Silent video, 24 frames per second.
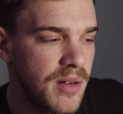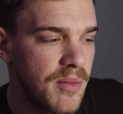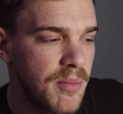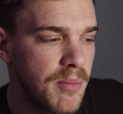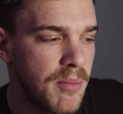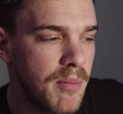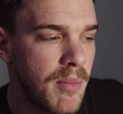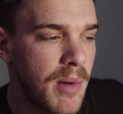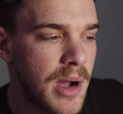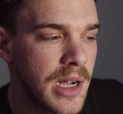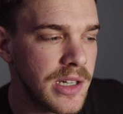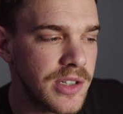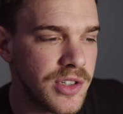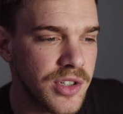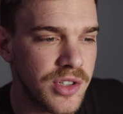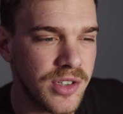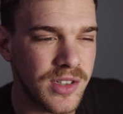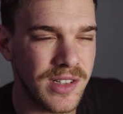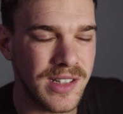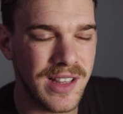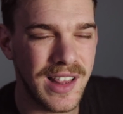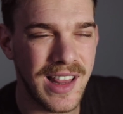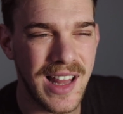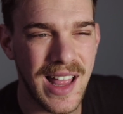
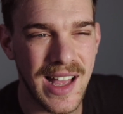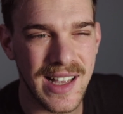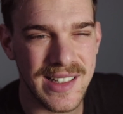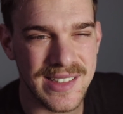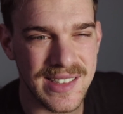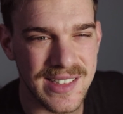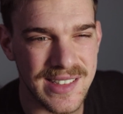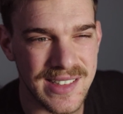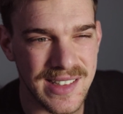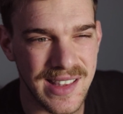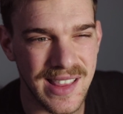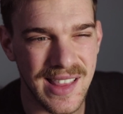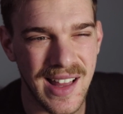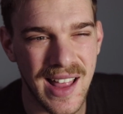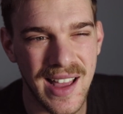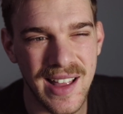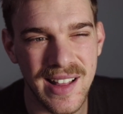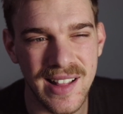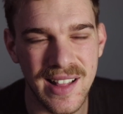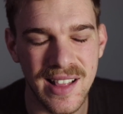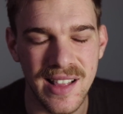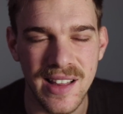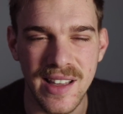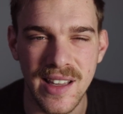much less
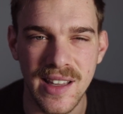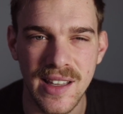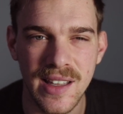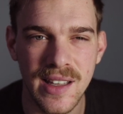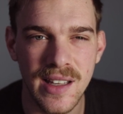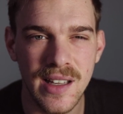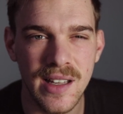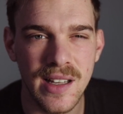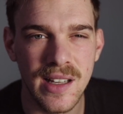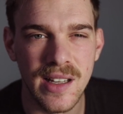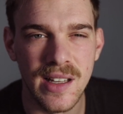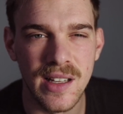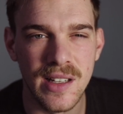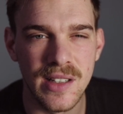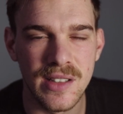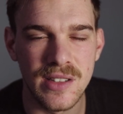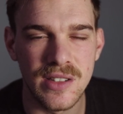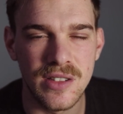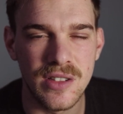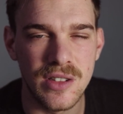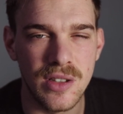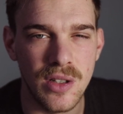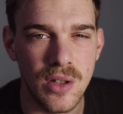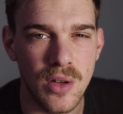likely
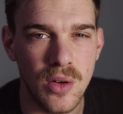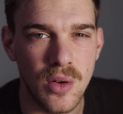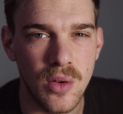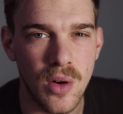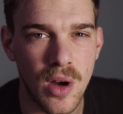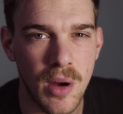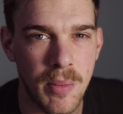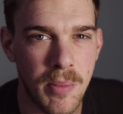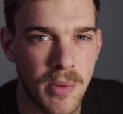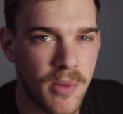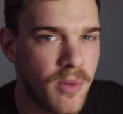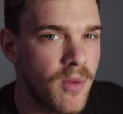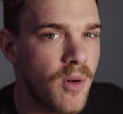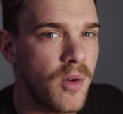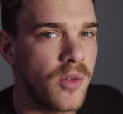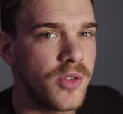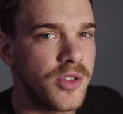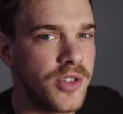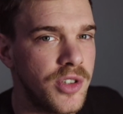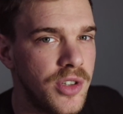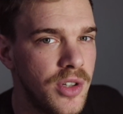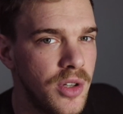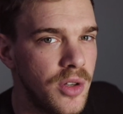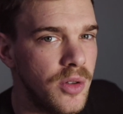to
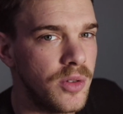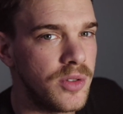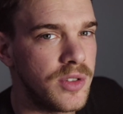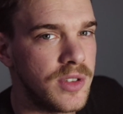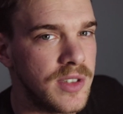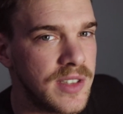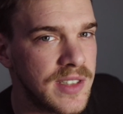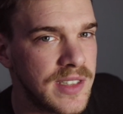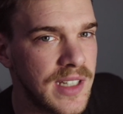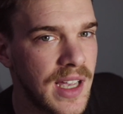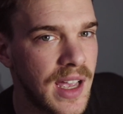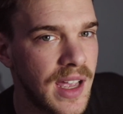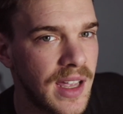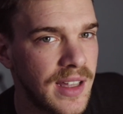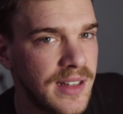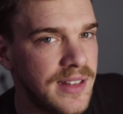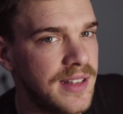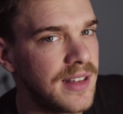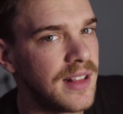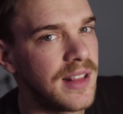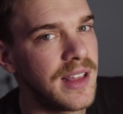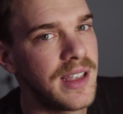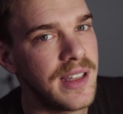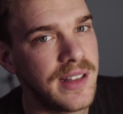approach you to say
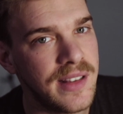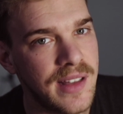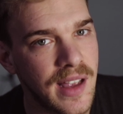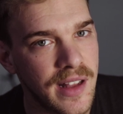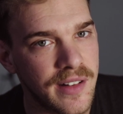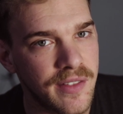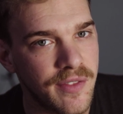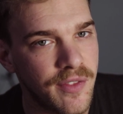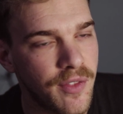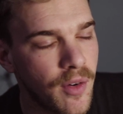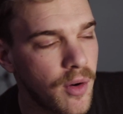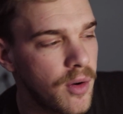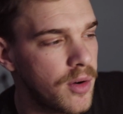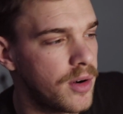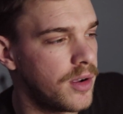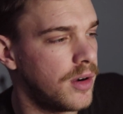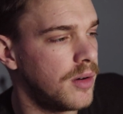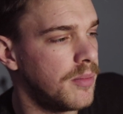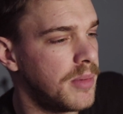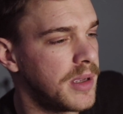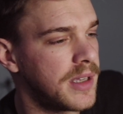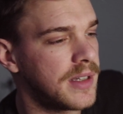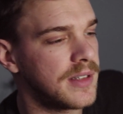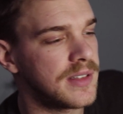delete that photo,
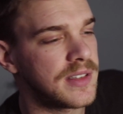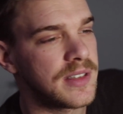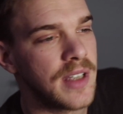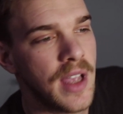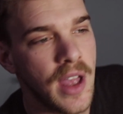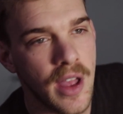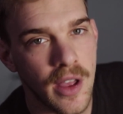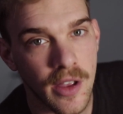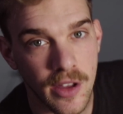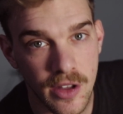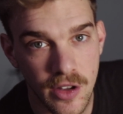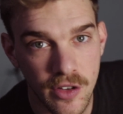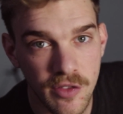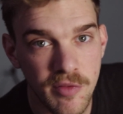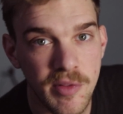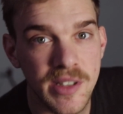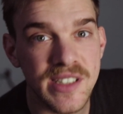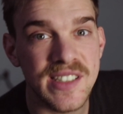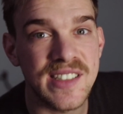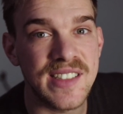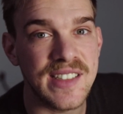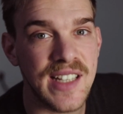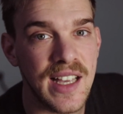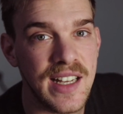because you've
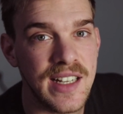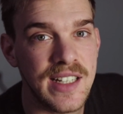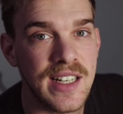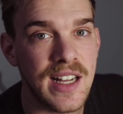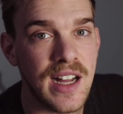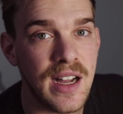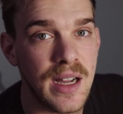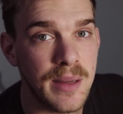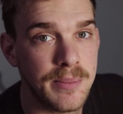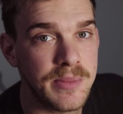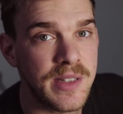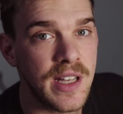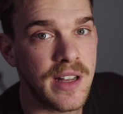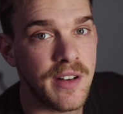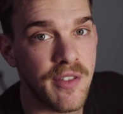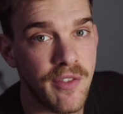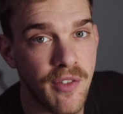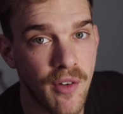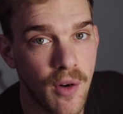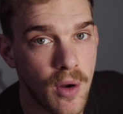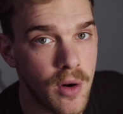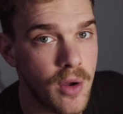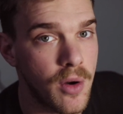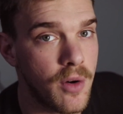been setting up that
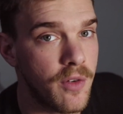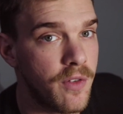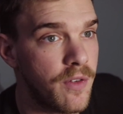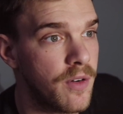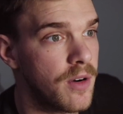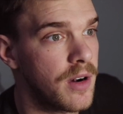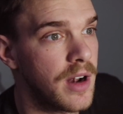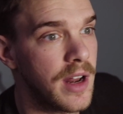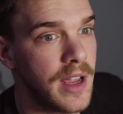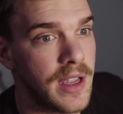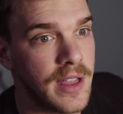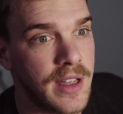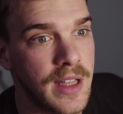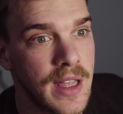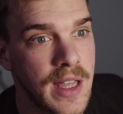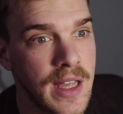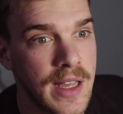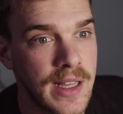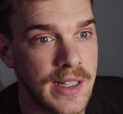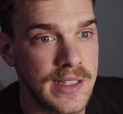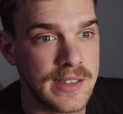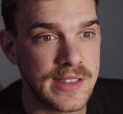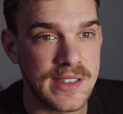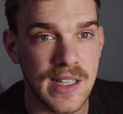photo for like
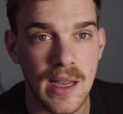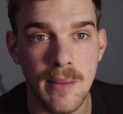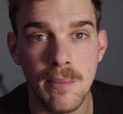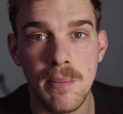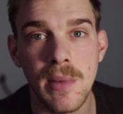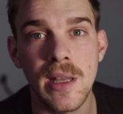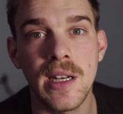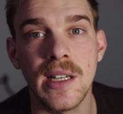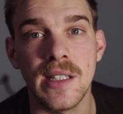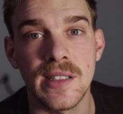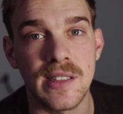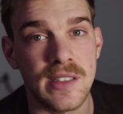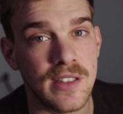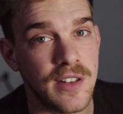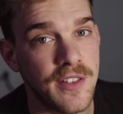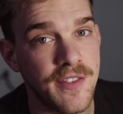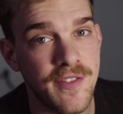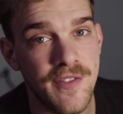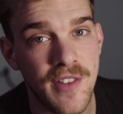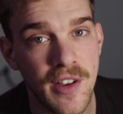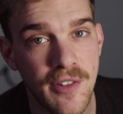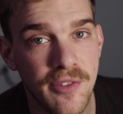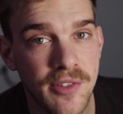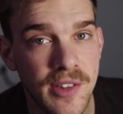10 minutes or
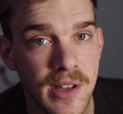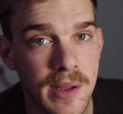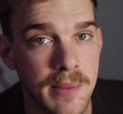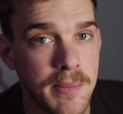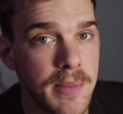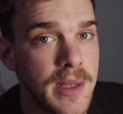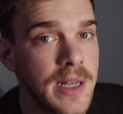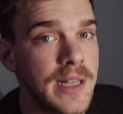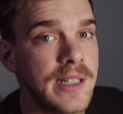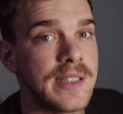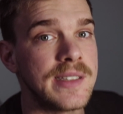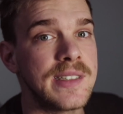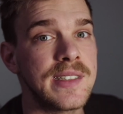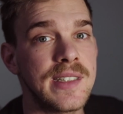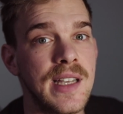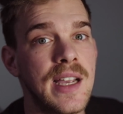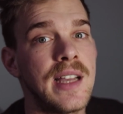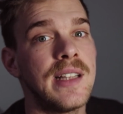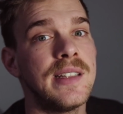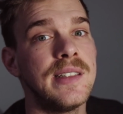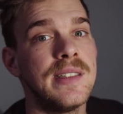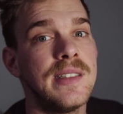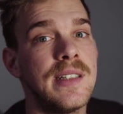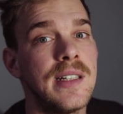50 minutes
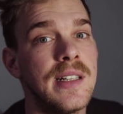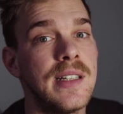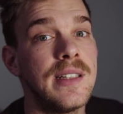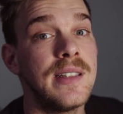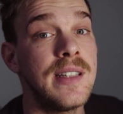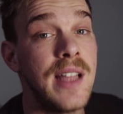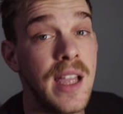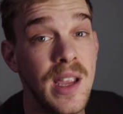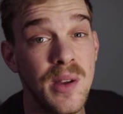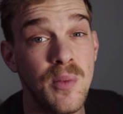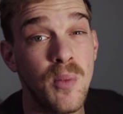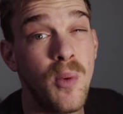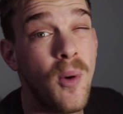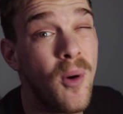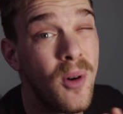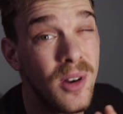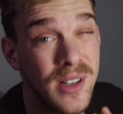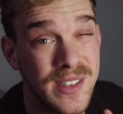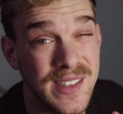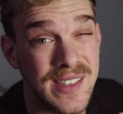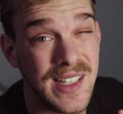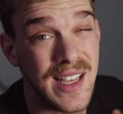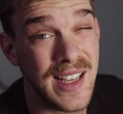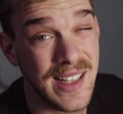and they
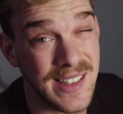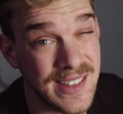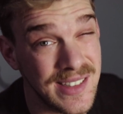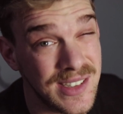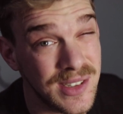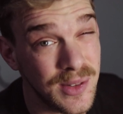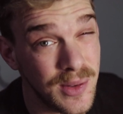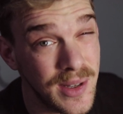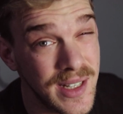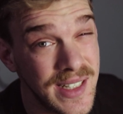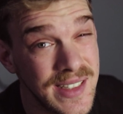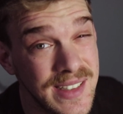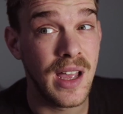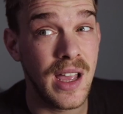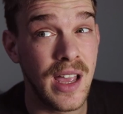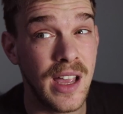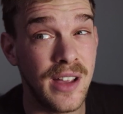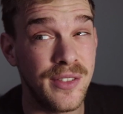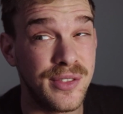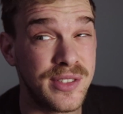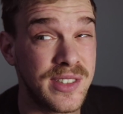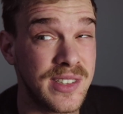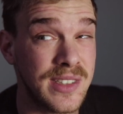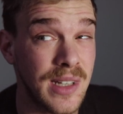walked into it.
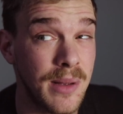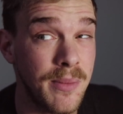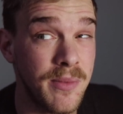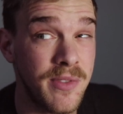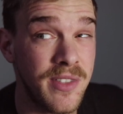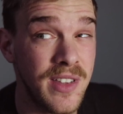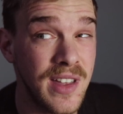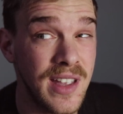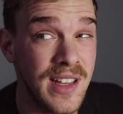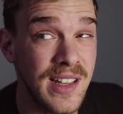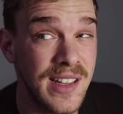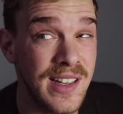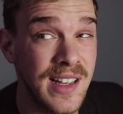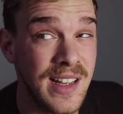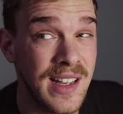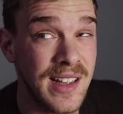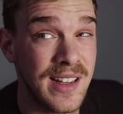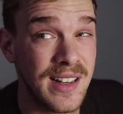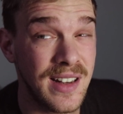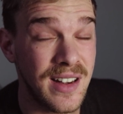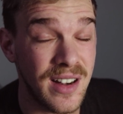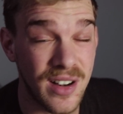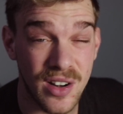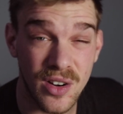If something,
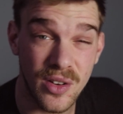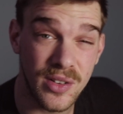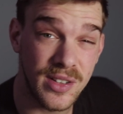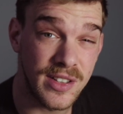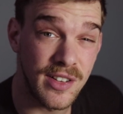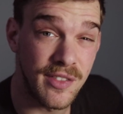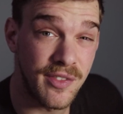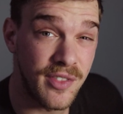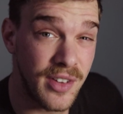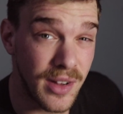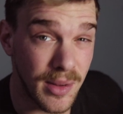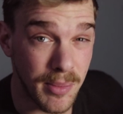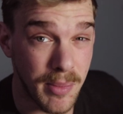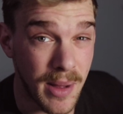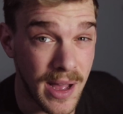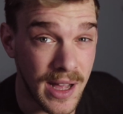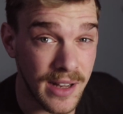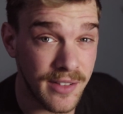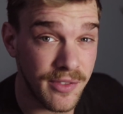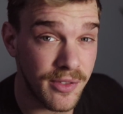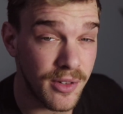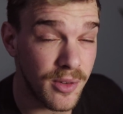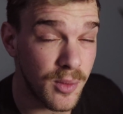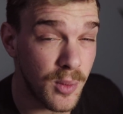they're going to feel
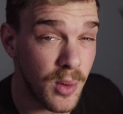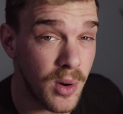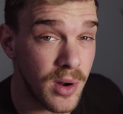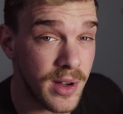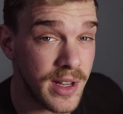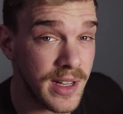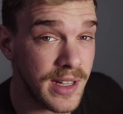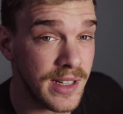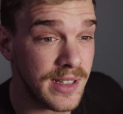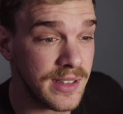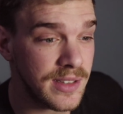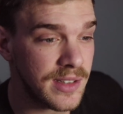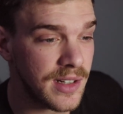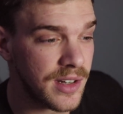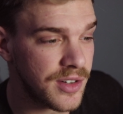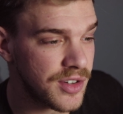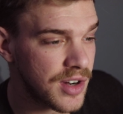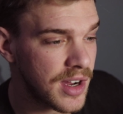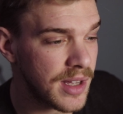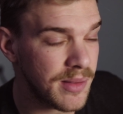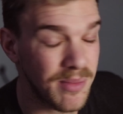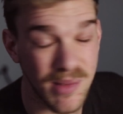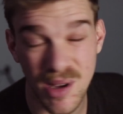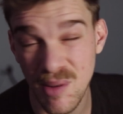bad for walking into the
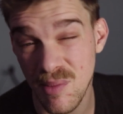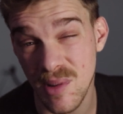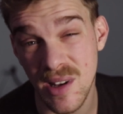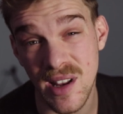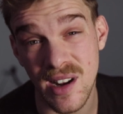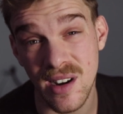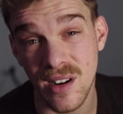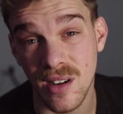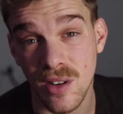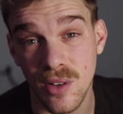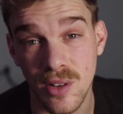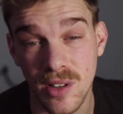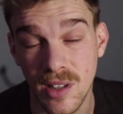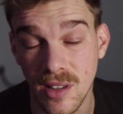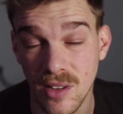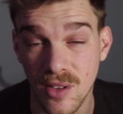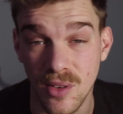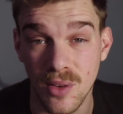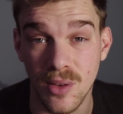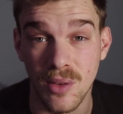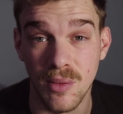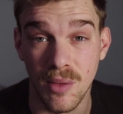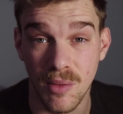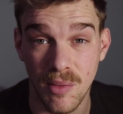shot. Maybe they're going
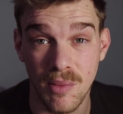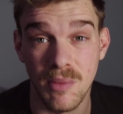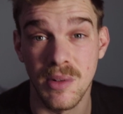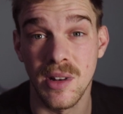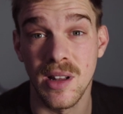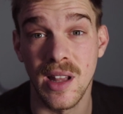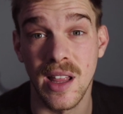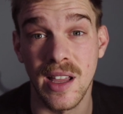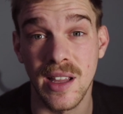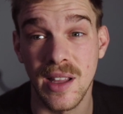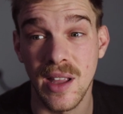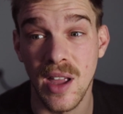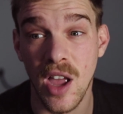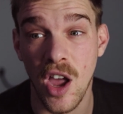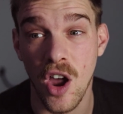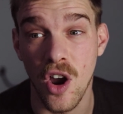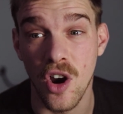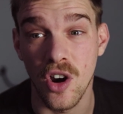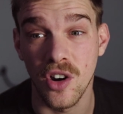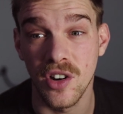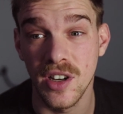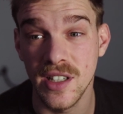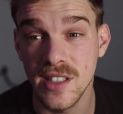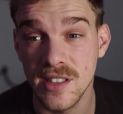to like
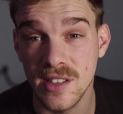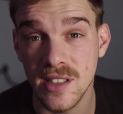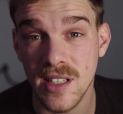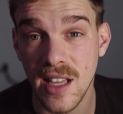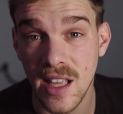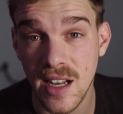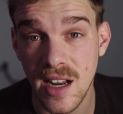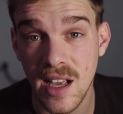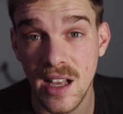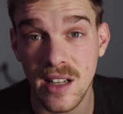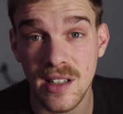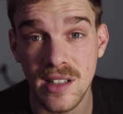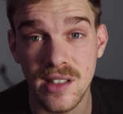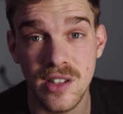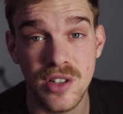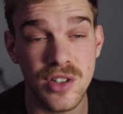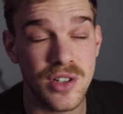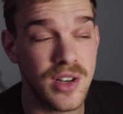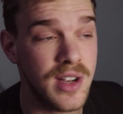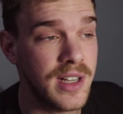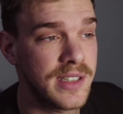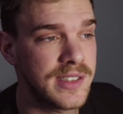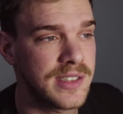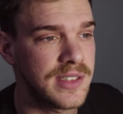hurry to get out of the
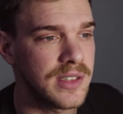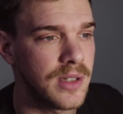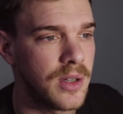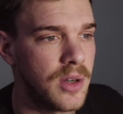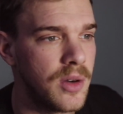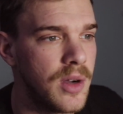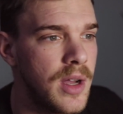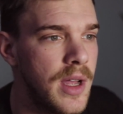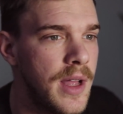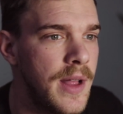shot. So